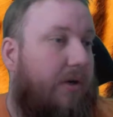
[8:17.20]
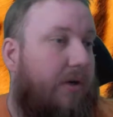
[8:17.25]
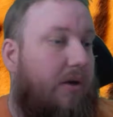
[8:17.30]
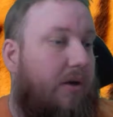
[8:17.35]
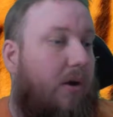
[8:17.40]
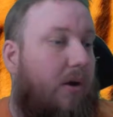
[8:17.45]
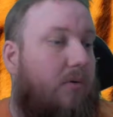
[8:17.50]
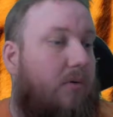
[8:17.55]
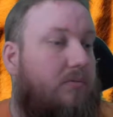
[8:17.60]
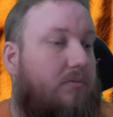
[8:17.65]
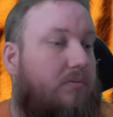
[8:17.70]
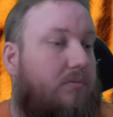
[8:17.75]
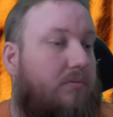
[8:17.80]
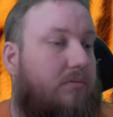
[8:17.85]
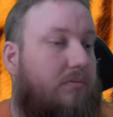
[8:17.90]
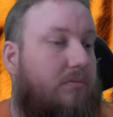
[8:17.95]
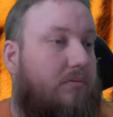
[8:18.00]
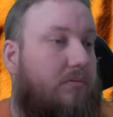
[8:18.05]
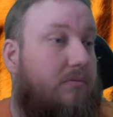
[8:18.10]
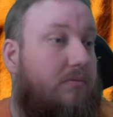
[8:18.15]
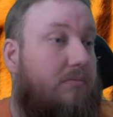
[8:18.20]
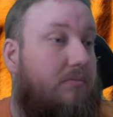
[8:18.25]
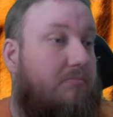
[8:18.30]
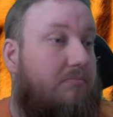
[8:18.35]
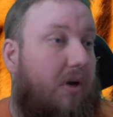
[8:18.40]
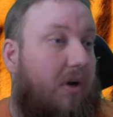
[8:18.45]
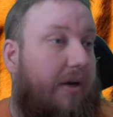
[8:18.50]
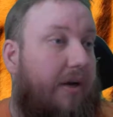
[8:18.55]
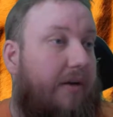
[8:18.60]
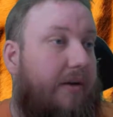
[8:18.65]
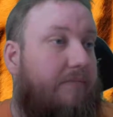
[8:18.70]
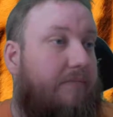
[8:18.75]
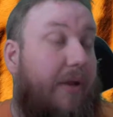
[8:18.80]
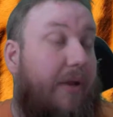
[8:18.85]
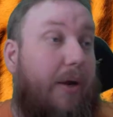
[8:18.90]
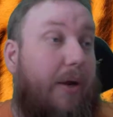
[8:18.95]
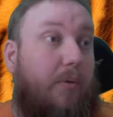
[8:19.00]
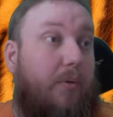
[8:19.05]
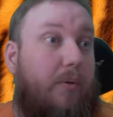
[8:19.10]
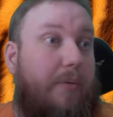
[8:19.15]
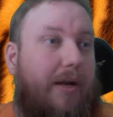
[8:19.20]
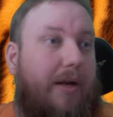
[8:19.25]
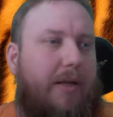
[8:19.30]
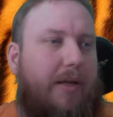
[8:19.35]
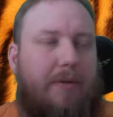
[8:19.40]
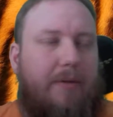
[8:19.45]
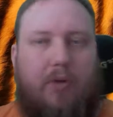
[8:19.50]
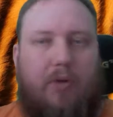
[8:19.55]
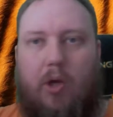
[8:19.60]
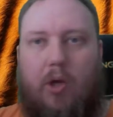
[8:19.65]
we go. Right, now we're back.